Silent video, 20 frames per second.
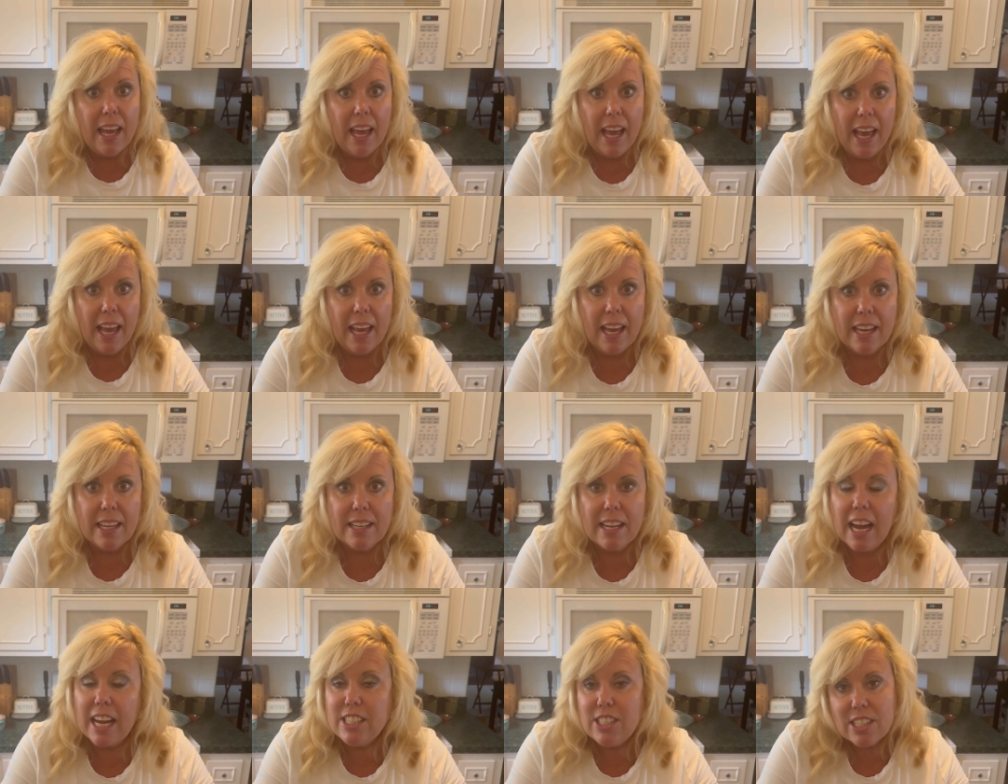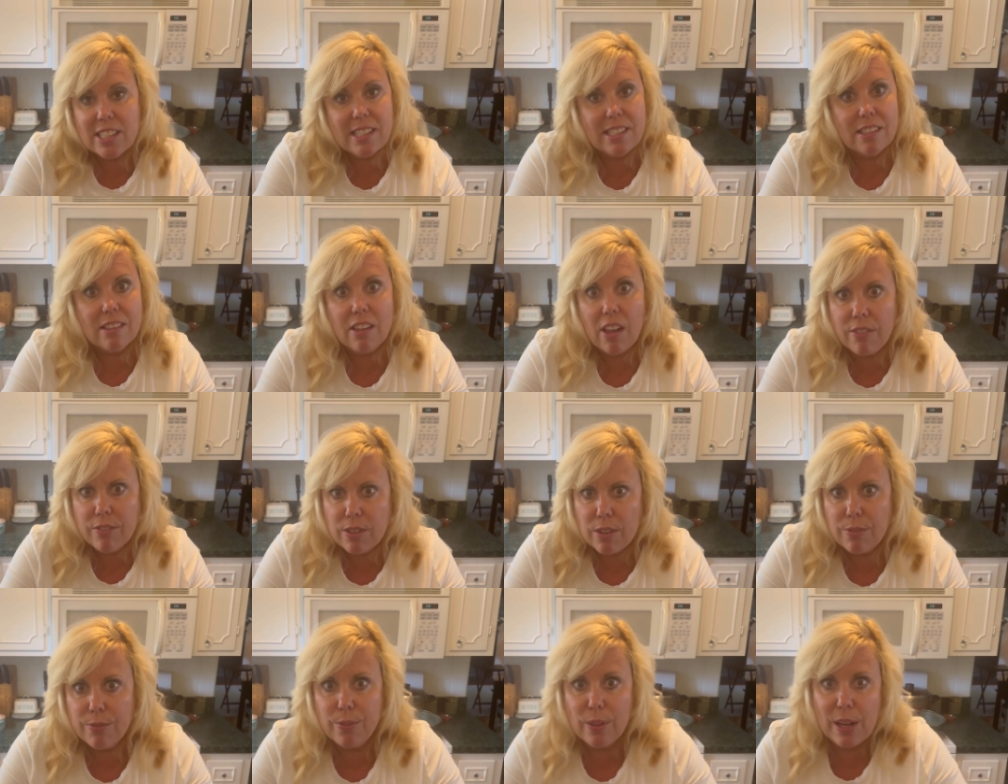and I just love
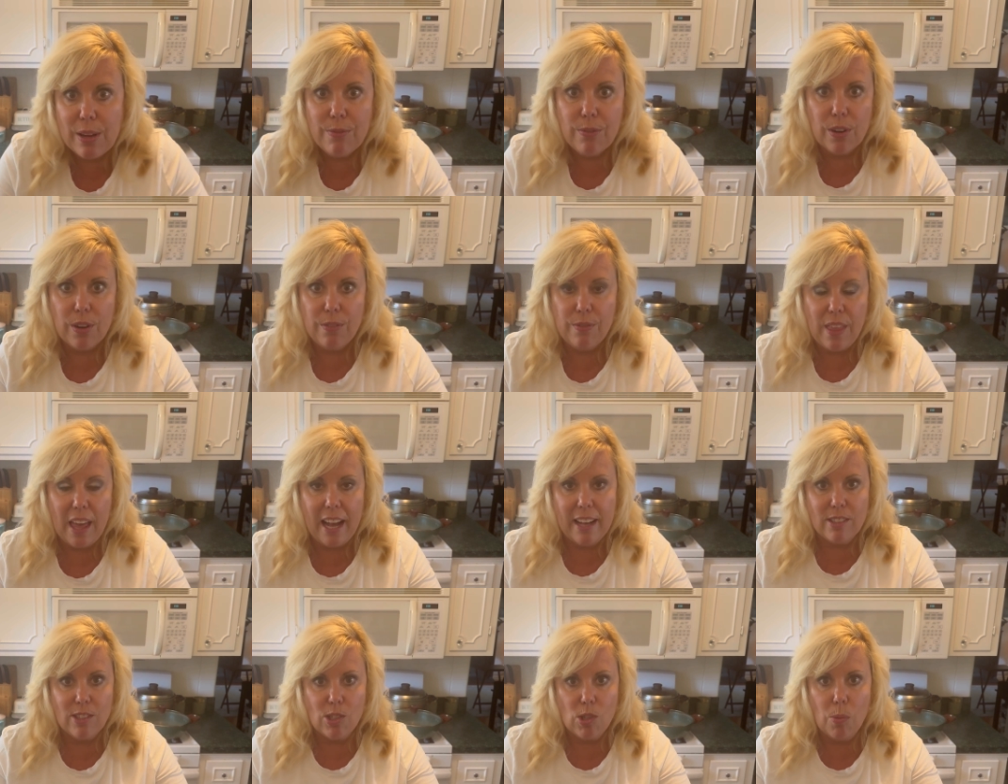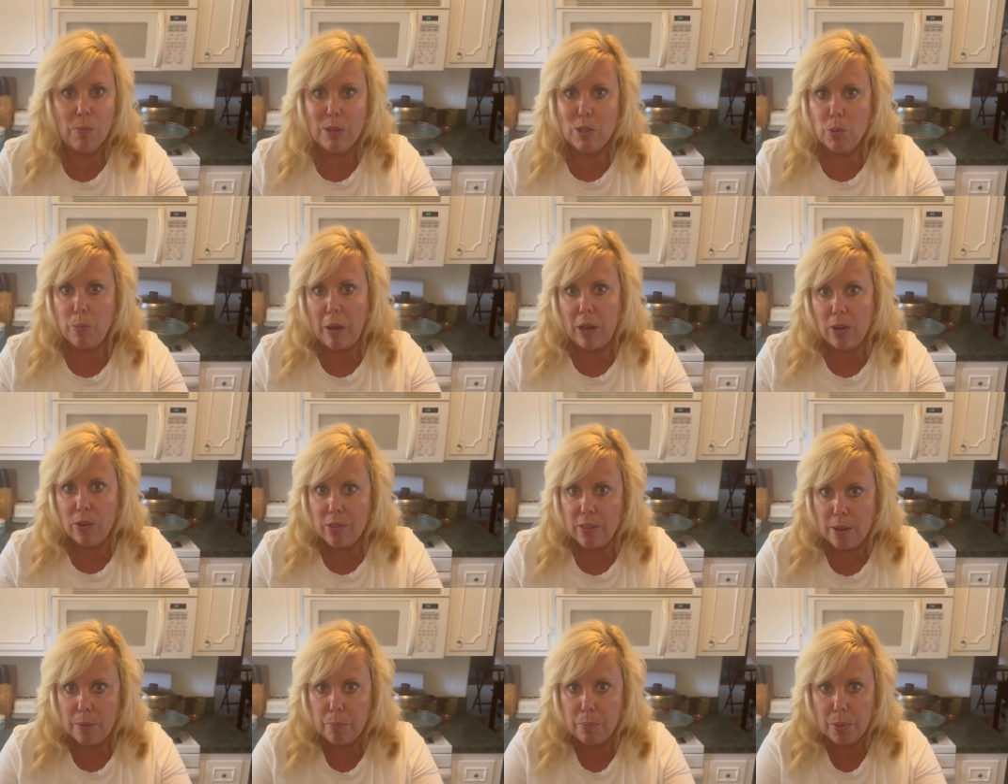the flavor of that, so much better
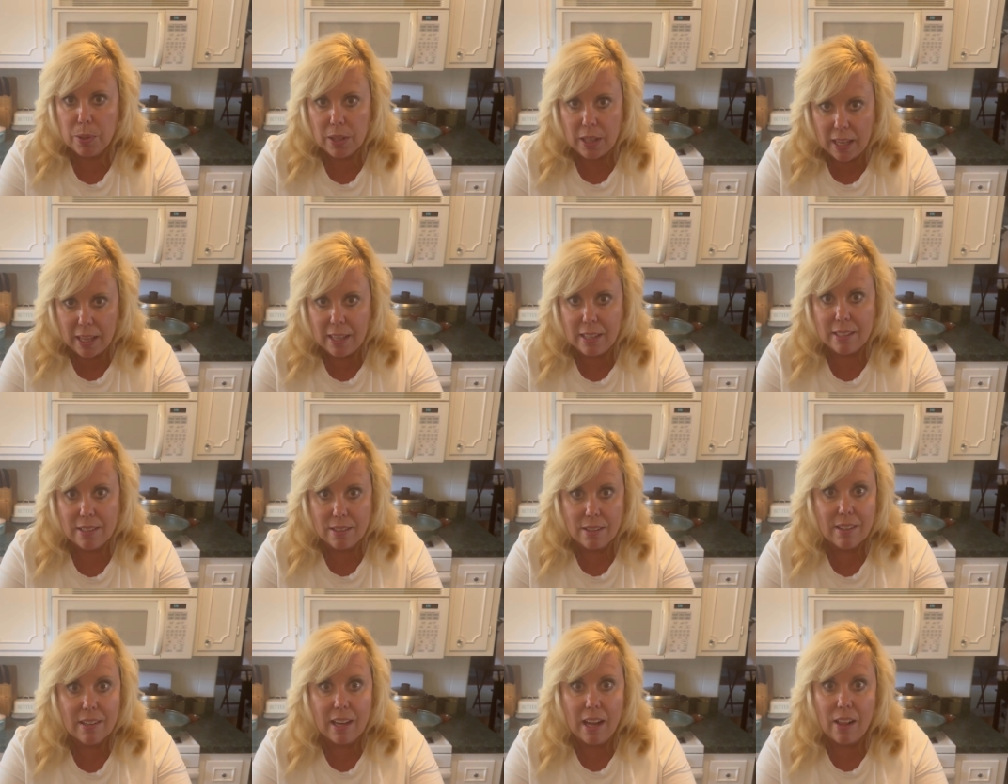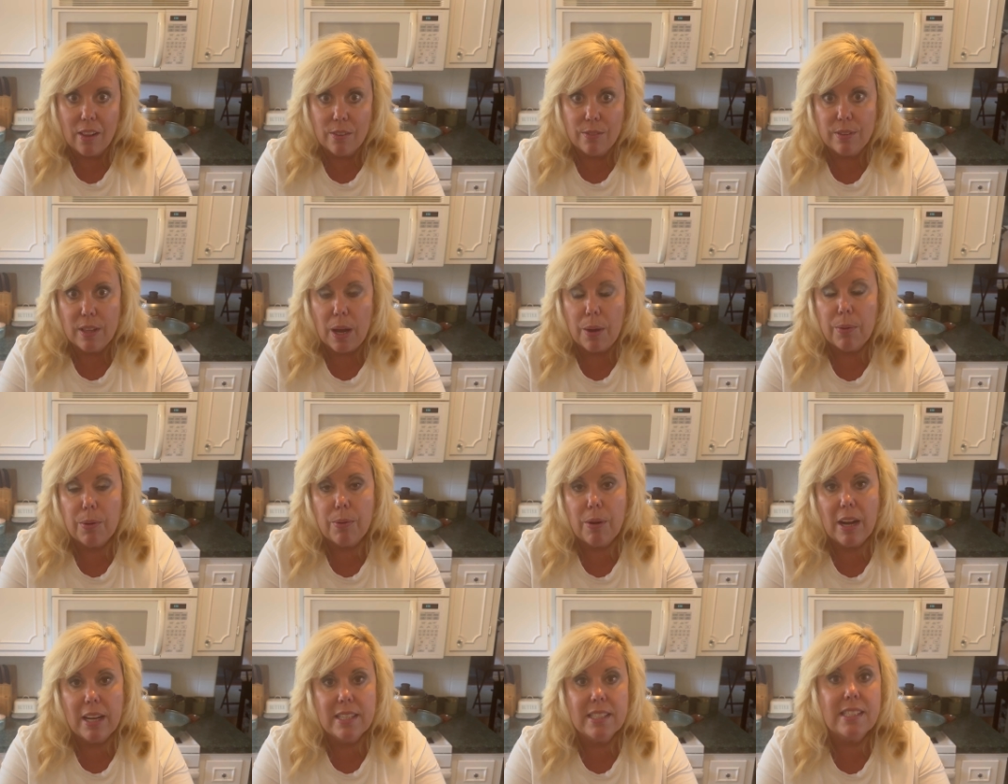than plain cauliflower
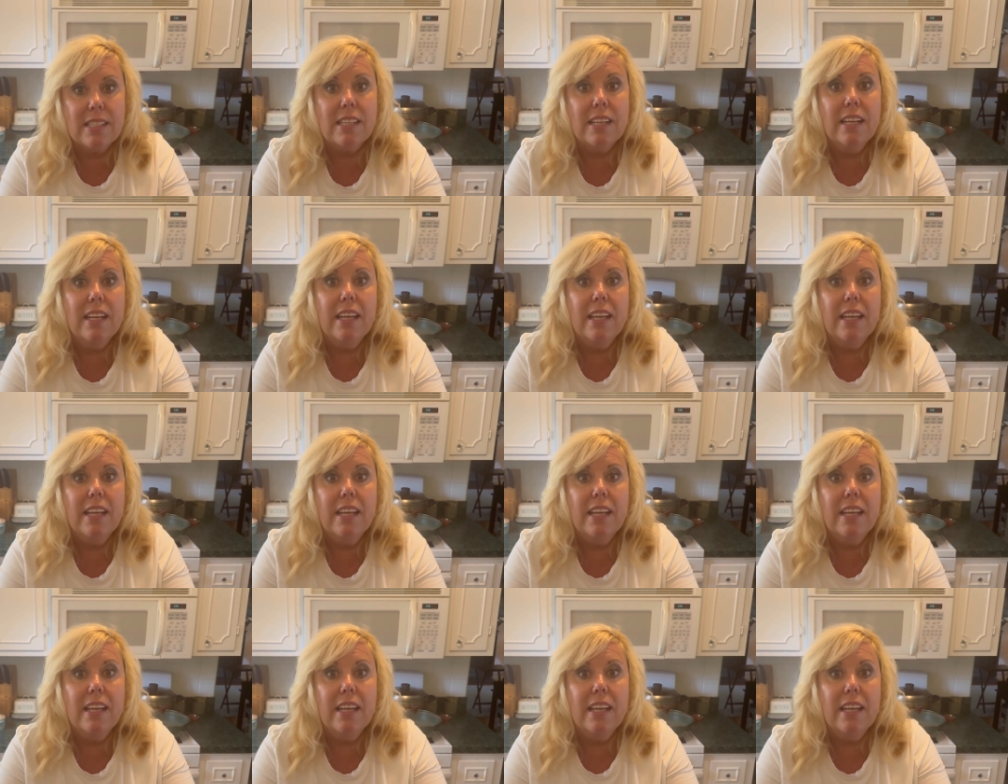rice.